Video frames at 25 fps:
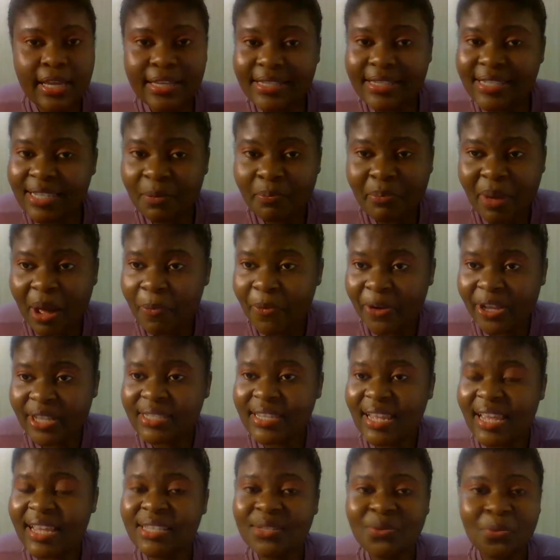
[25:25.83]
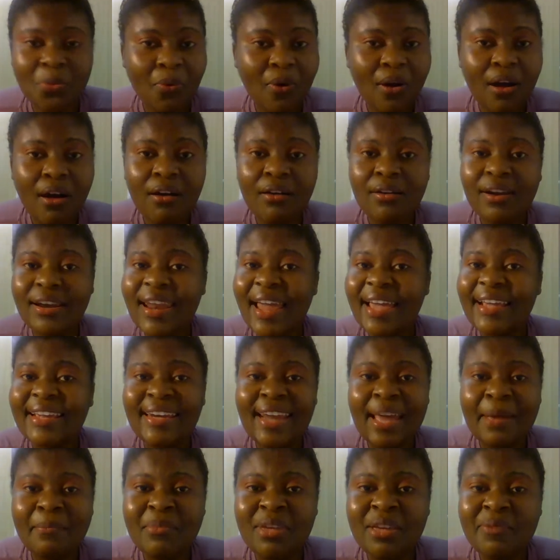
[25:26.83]
Zimbabweans as well, like
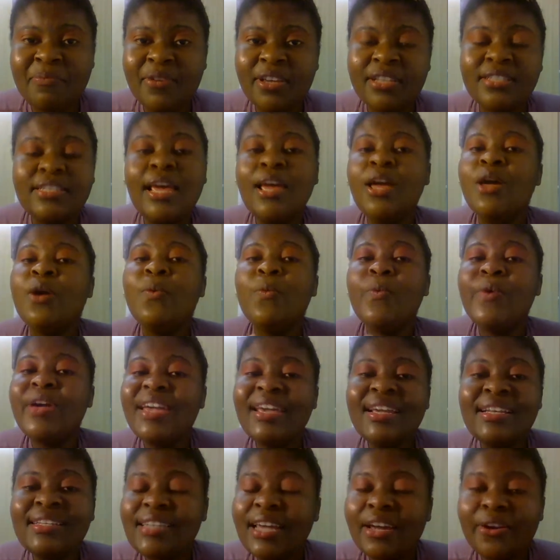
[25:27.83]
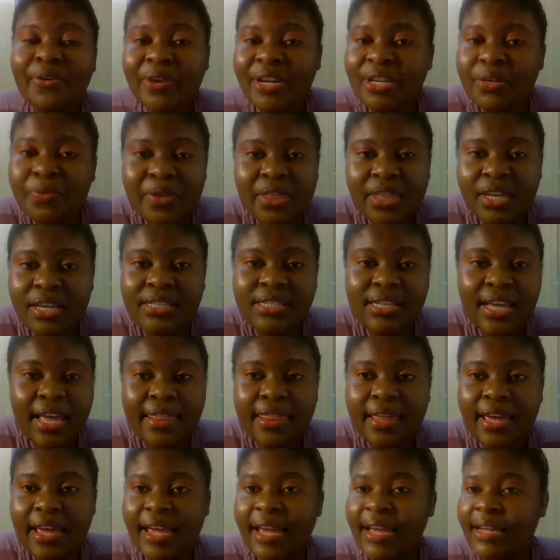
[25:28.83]
Namibians, we integrate with each
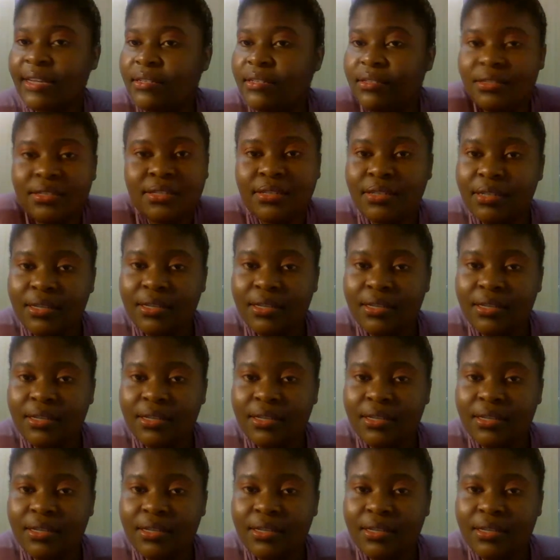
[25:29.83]
other. And